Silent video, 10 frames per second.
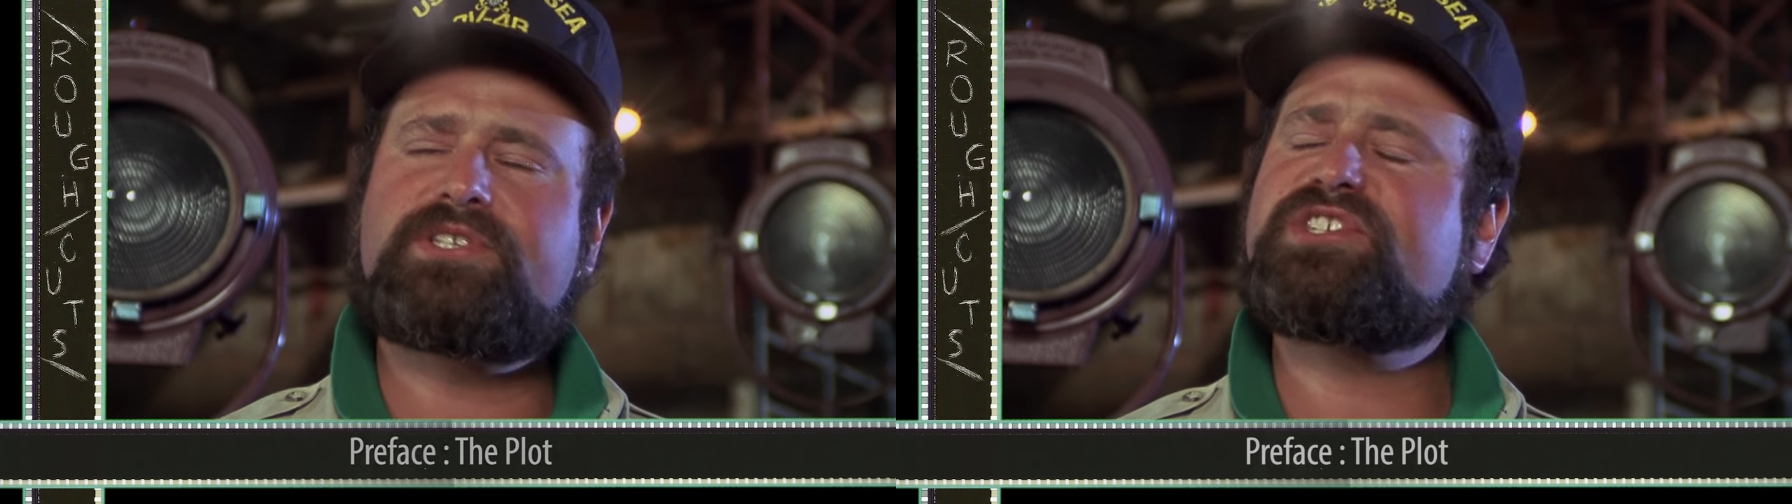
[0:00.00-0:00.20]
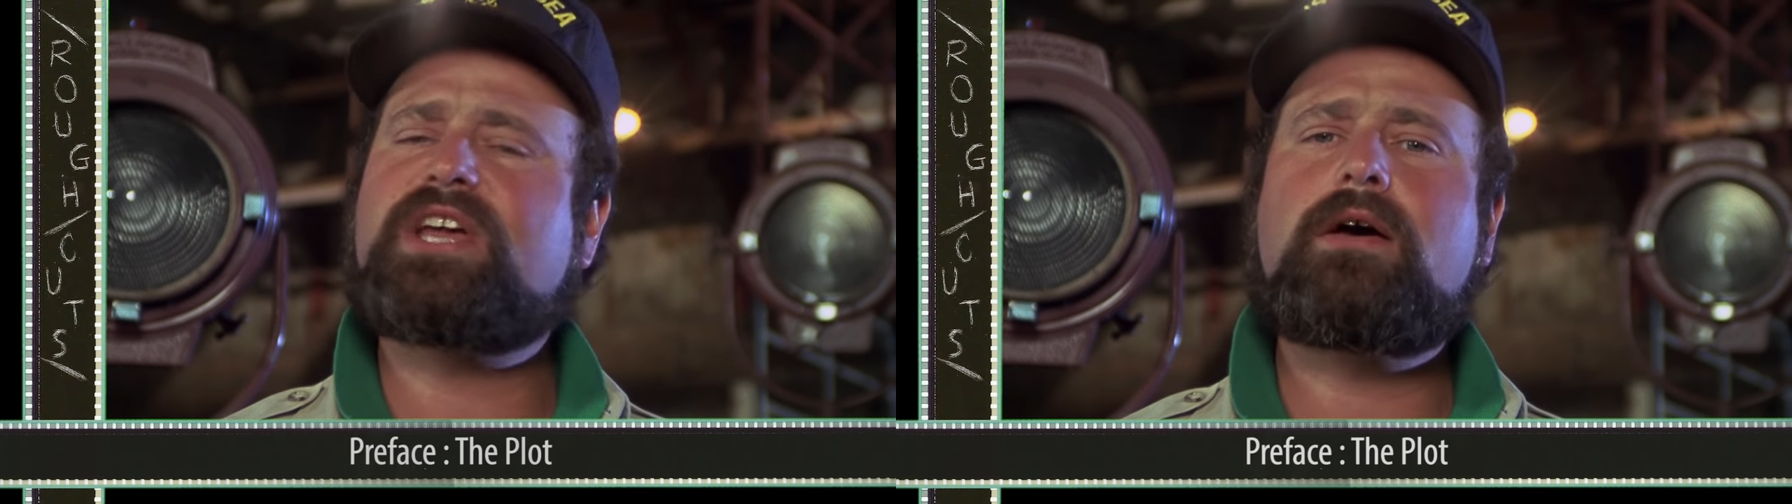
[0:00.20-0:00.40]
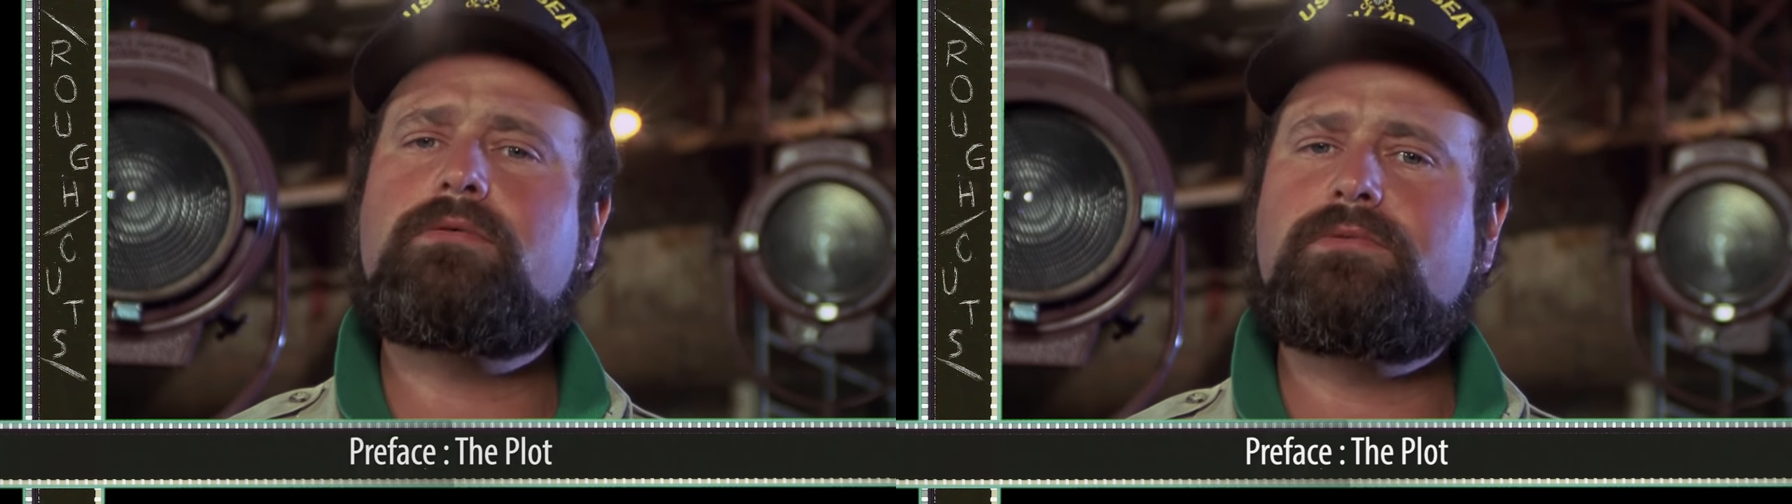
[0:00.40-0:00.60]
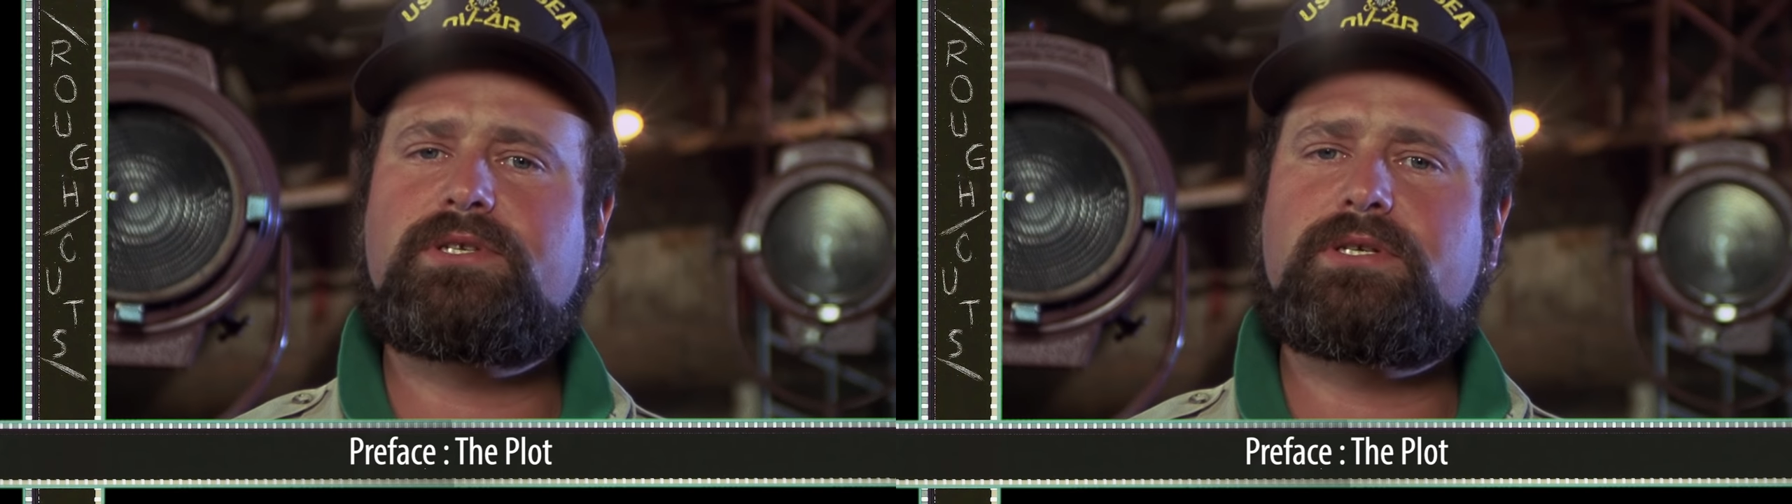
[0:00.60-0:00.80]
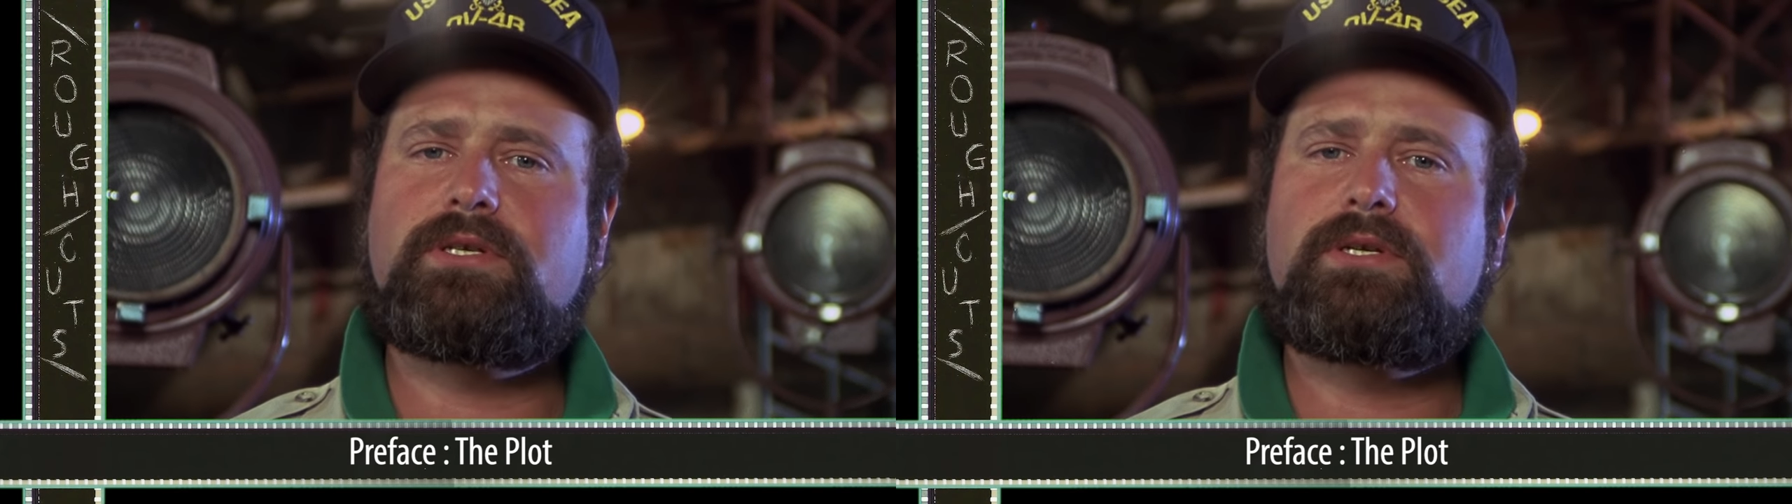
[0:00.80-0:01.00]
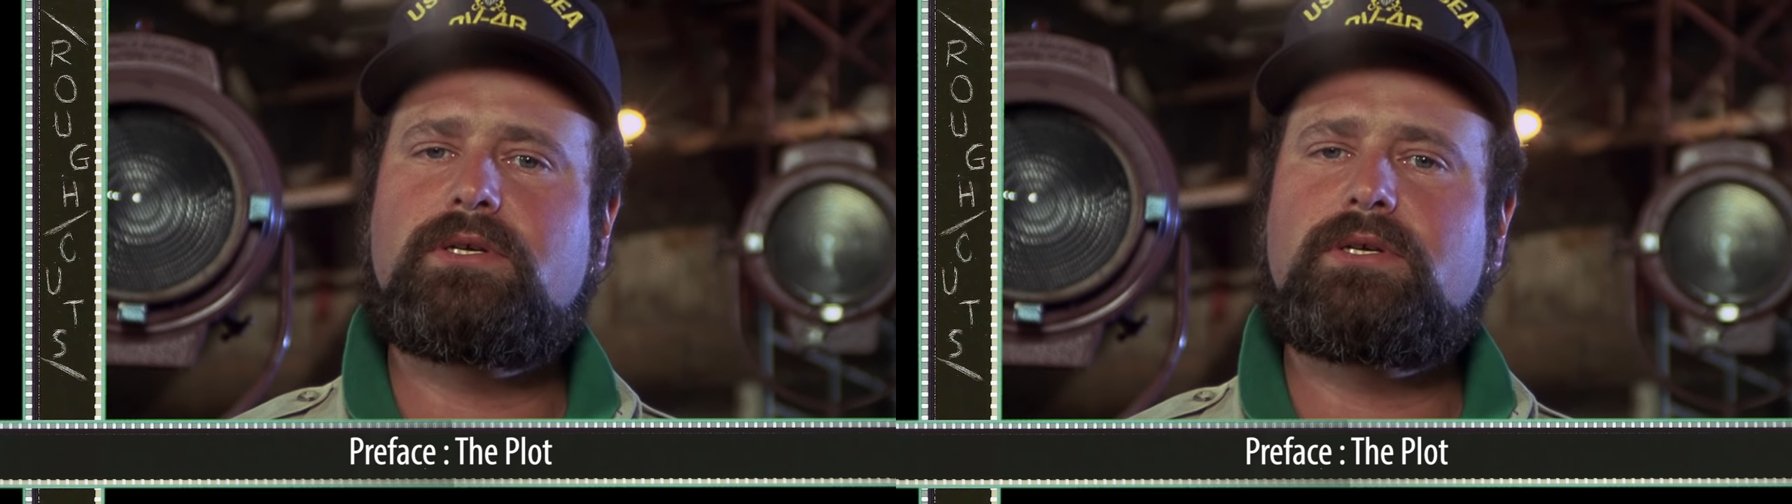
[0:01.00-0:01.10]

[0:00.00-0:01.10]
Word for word: sounds,